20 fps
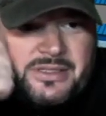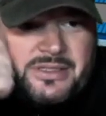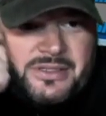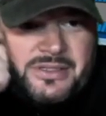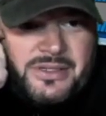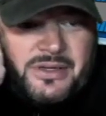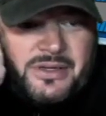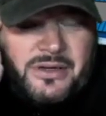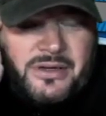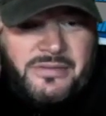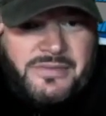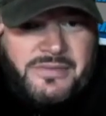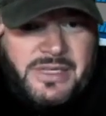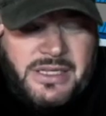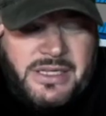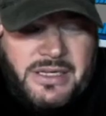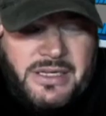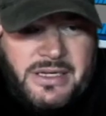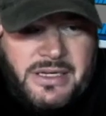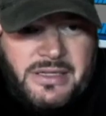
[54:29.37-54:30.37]
to solve
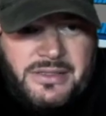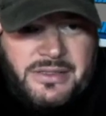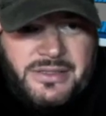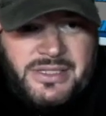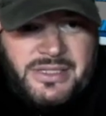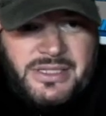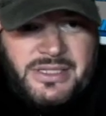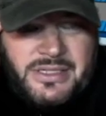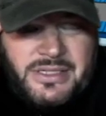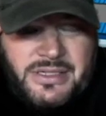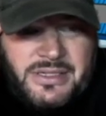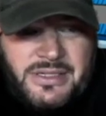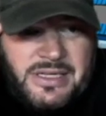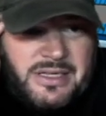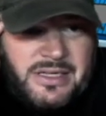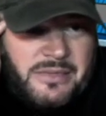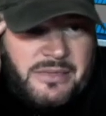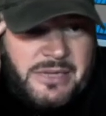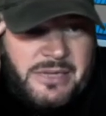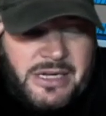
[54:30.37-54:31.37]
the diseases
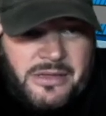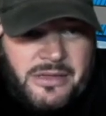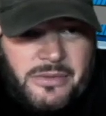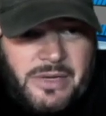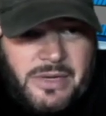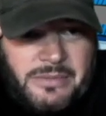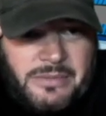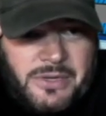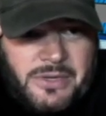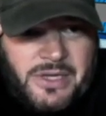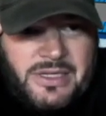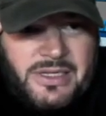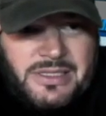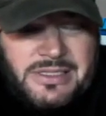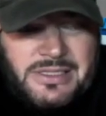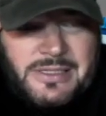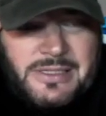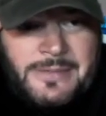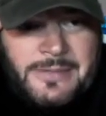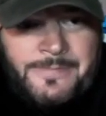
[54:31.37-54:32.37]
that come out of their wet
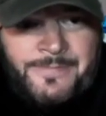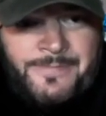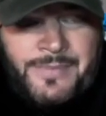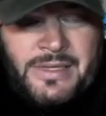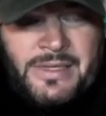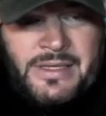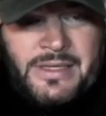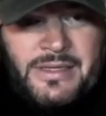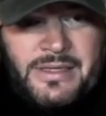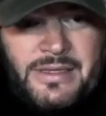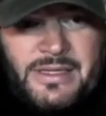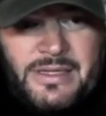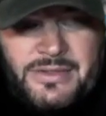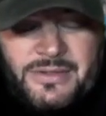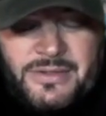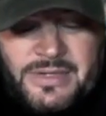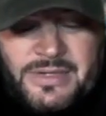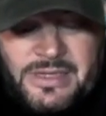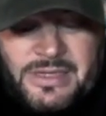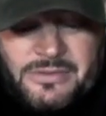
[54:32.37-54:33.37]
markets. That
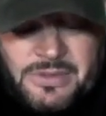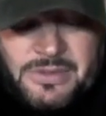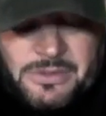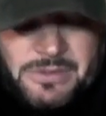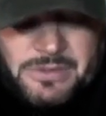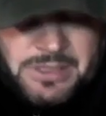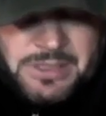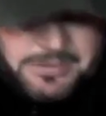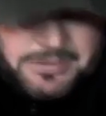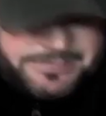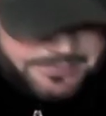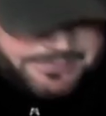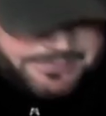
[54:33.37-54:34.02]
turned out real well.